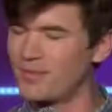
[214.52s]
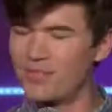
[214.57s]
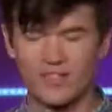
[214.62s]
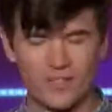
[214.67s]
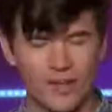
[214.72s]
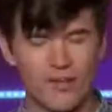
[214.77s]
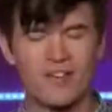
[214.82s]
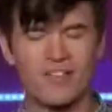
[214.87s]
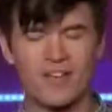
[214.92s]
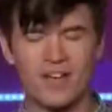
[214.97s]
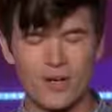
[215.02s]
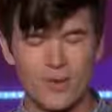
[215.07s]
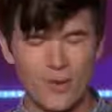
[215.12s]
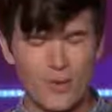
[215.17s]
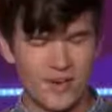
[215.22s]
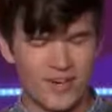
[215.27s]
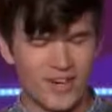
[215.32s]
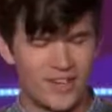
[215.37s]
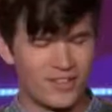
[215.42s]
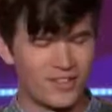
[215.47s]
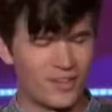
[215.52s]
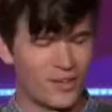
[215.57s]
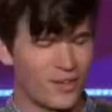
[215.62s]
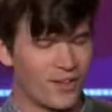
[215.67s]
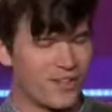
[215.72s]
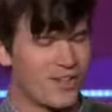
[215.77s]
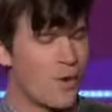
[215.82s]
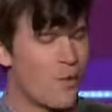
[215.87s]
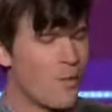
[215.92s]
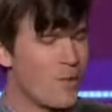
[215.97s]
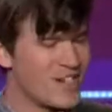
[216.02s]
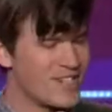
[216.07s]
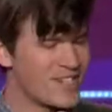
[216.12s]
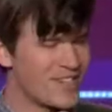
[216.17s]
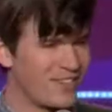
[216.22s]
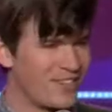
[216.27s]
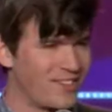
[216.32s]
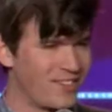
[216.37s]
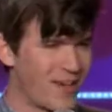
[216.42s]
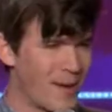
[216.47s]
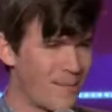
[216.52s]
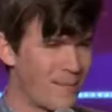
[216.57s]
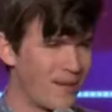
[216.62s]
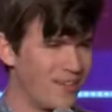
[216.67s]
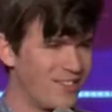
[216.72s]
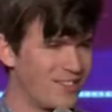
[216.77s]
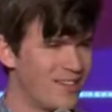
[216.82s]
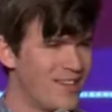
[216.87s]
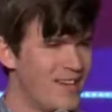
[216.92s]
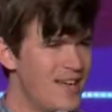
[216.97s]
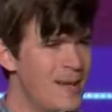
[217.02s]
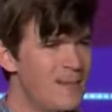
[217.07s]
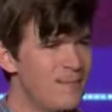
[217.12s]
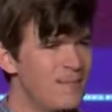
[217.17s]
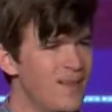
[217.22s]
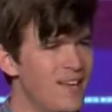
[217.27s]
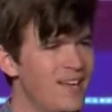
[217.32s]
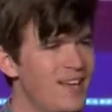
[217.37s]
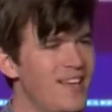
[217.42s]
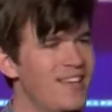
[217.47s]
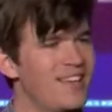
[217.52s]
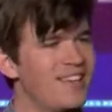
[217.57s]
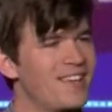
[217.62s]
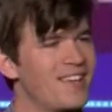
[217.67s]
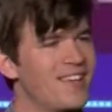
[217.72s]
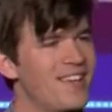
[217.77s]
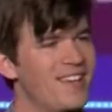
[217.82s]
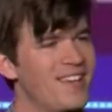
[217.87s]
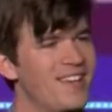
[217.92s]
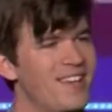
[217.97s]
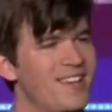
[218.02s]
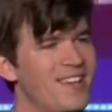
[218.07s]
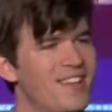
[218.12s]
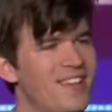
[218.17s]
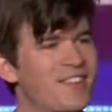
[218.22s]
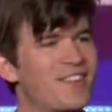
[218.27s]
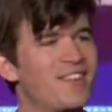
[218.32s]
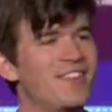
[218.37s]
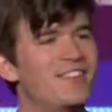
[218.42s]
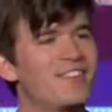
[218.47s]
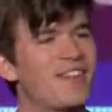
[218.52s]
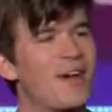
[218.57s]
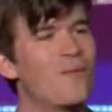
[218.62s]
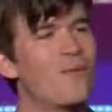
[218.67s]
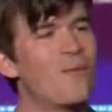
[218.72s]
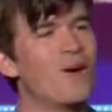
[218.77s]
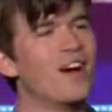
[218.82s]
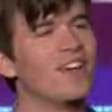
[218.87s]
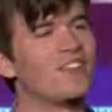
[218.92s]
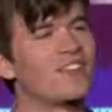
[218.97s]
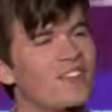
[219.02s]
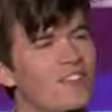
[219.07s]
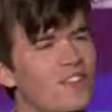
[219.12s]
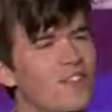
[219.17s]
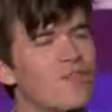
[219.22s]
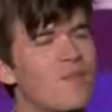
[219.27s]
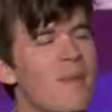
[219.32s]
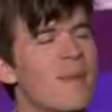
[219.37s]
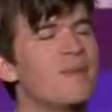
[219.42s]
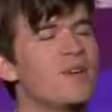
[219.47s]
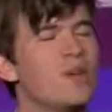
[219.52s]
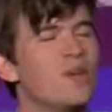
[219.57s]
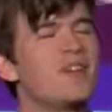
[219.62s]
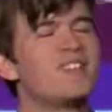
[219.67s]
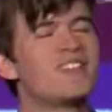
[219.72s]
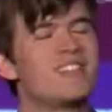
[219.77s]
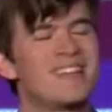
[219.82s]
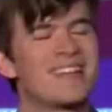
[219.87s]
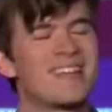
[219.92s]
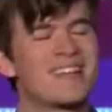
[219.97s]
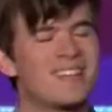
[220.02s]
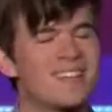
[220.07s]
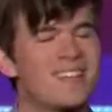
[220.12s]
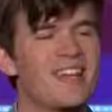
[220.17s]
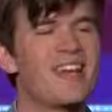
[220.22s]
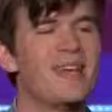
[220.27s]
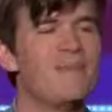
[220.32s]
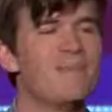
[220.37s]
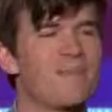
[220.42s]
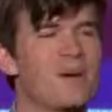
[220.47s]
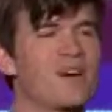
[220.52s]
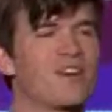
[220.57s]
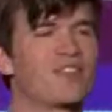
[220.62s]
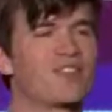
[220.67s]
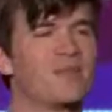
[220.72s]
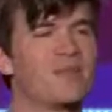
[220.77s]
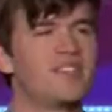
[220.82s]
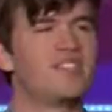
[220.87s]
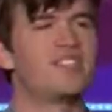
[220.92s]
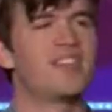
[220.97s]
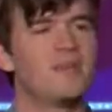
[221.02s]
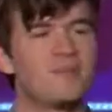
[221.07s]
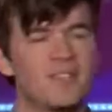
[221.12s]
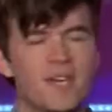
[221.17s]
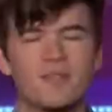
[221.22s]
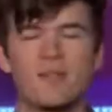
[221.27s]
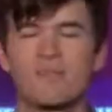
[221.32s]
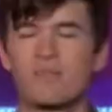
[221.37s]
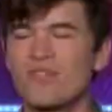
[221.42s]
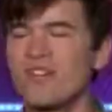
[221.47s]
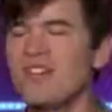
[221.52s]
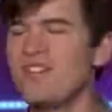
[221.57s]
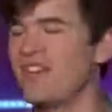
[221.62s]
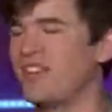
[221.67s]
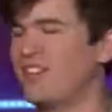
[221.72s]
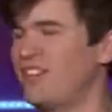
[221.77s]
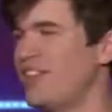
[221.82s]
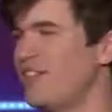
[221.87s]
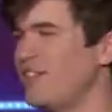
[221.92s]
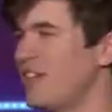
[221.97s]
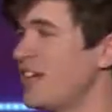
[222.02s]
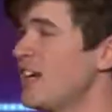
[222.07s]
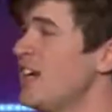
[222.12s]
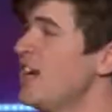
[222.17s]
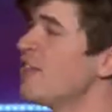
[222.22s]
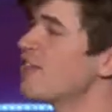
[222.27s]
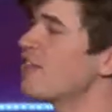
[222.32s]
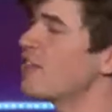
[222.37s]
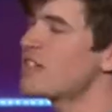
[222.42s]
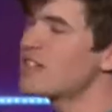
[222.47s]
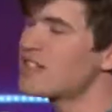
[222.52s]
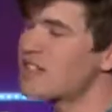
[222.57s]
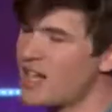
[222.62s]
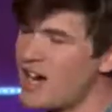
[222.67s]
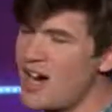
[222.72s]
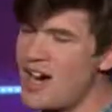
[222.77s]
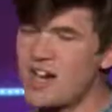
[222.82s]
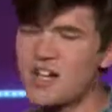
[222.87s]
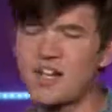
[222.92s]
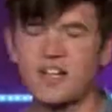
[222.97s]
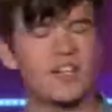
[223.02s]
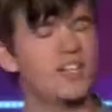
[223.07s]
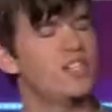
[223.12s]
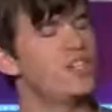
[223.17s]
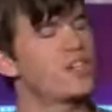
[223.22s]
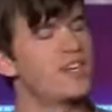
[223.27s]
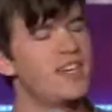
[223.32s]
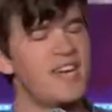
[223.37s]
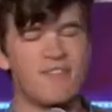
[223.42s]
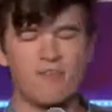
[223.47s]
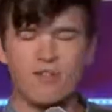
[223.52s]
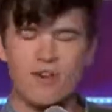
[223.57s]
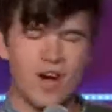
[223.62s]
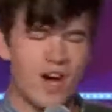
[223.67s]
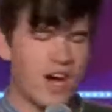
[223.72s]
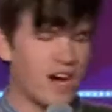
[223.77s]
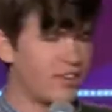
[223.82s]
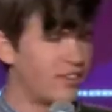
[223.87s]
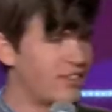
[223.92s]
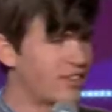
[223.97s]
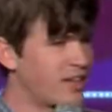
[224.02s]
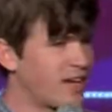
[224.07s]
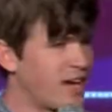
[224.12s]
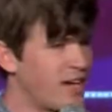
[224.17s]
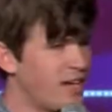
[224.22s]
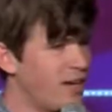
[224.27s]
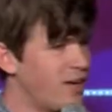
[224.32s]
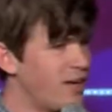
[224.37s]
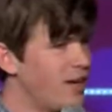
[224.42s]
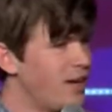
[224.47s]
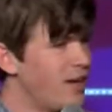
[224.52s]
saying, I'm sorry that I organised the holiday on which this has happened. Things get worse because you remember you went into that same bathroom at the same time the previous evening for a tug, and you can never ask, can you?